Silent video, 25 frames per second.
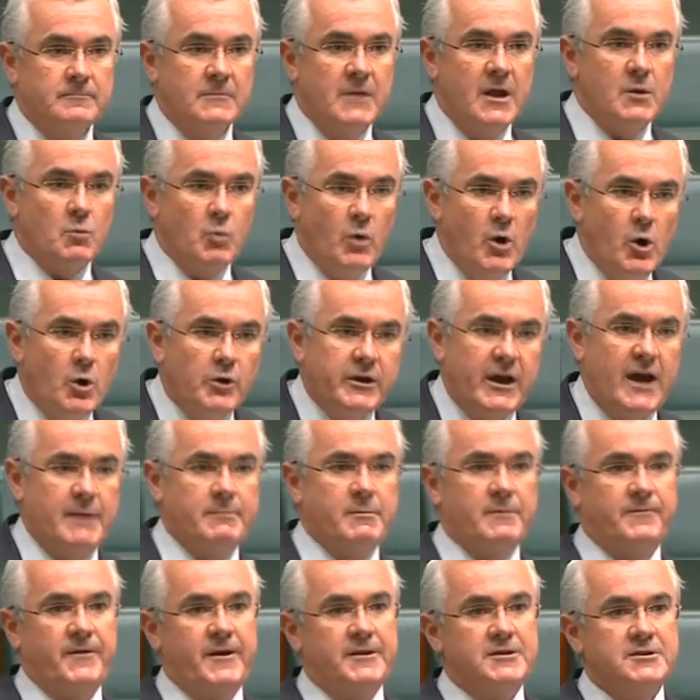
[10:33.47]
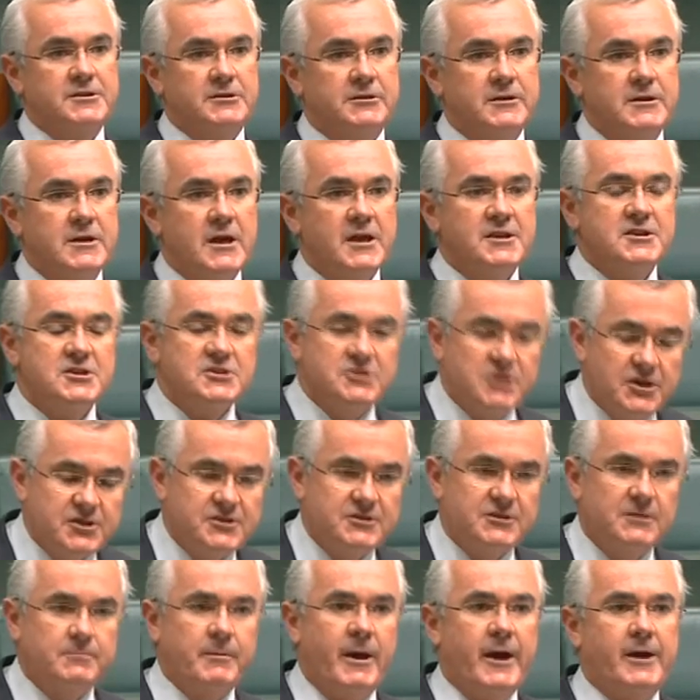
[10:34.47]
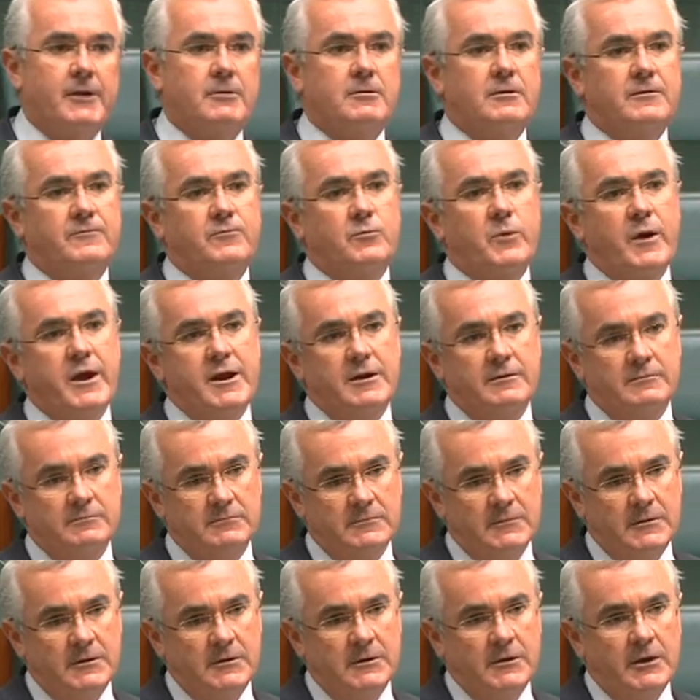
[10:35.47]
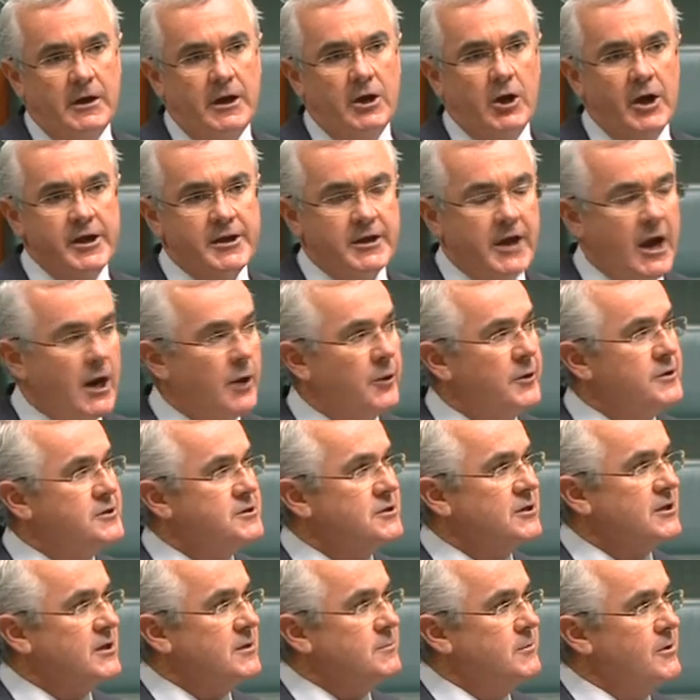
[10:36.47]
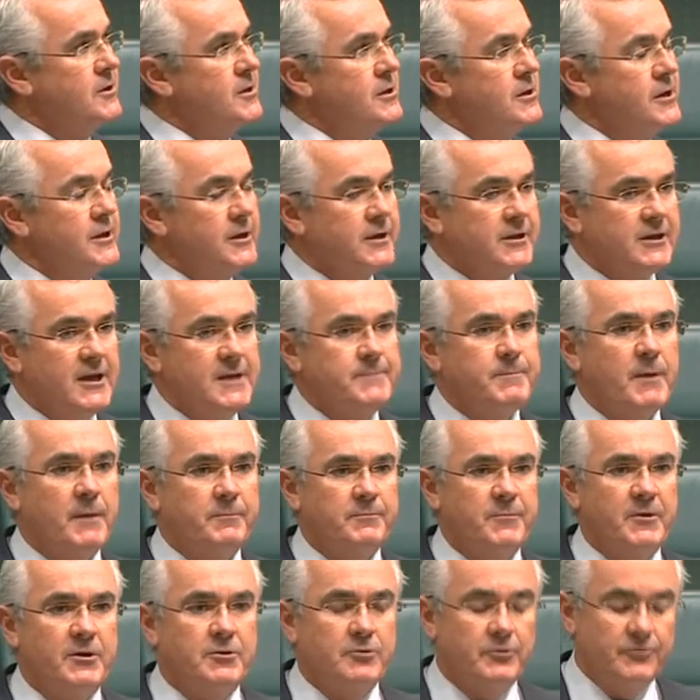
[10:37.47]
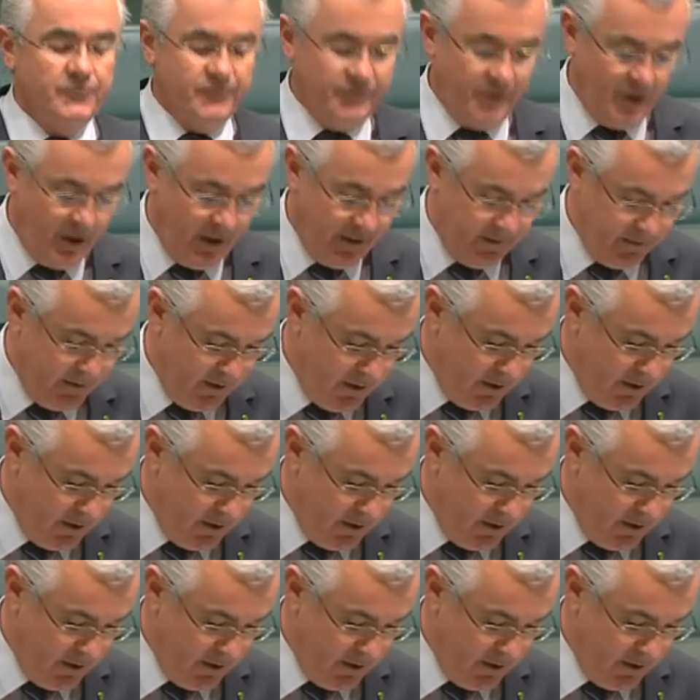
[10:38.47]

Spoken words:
It will come eventually. It's just a matter of when. And I encourage the community to keep up the good fight.